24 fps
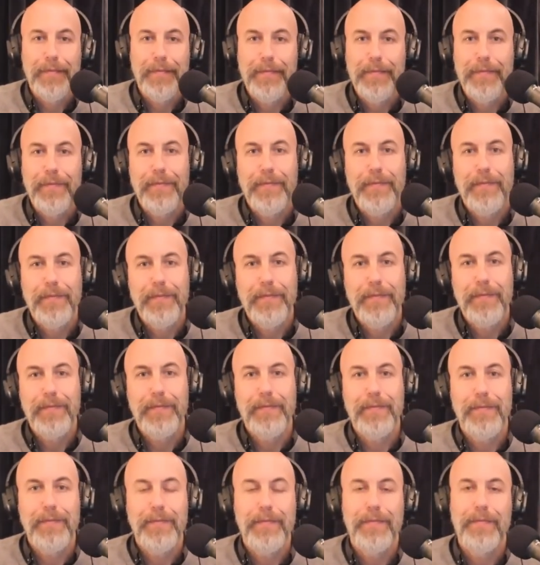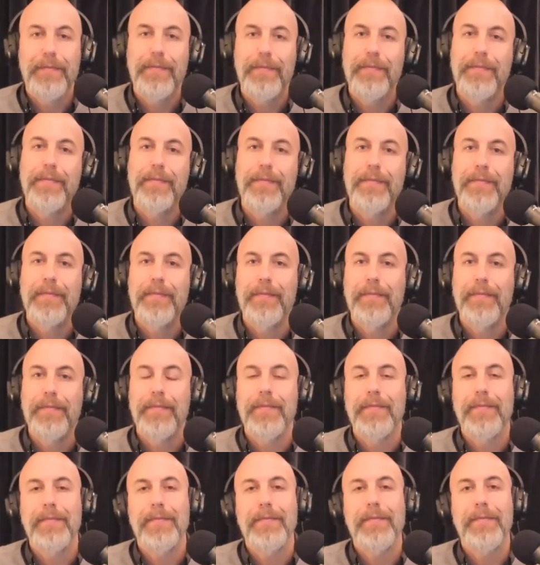
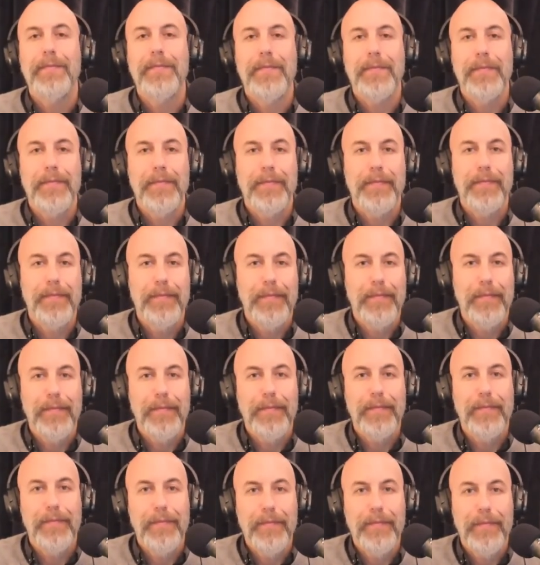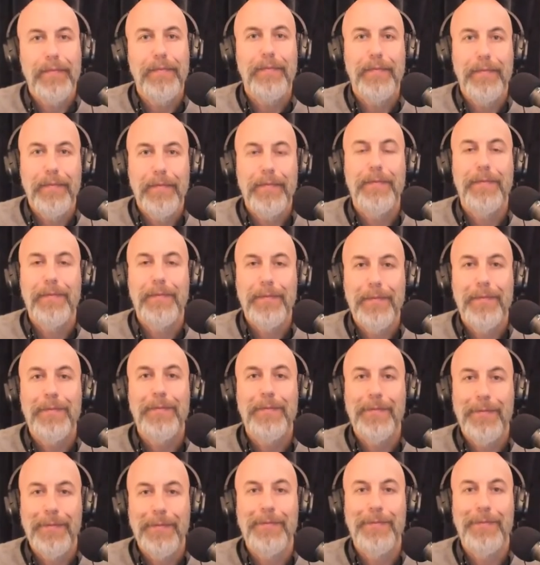
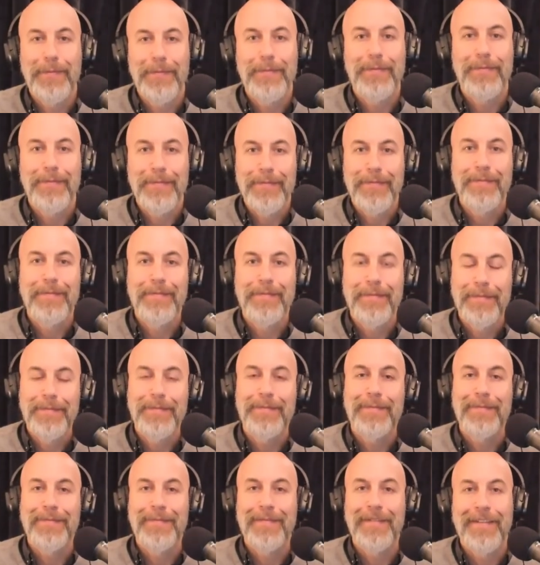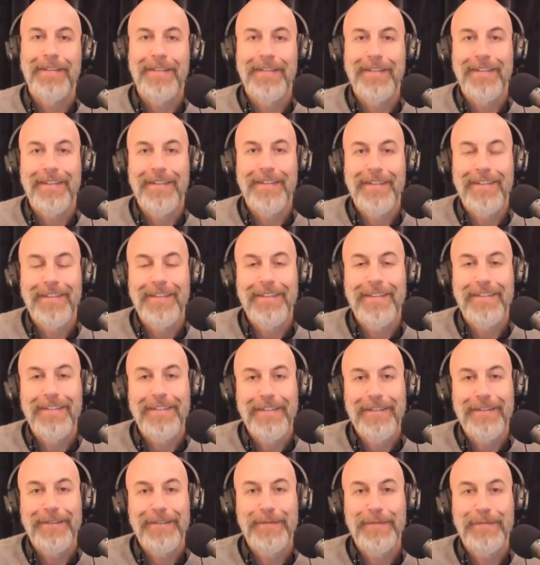
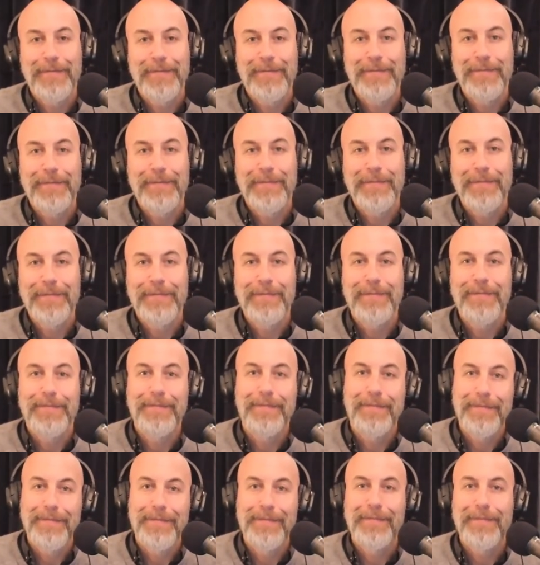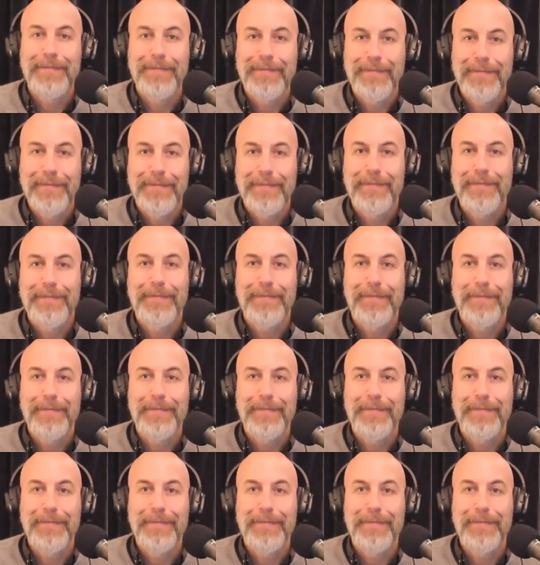This person isn't speaking.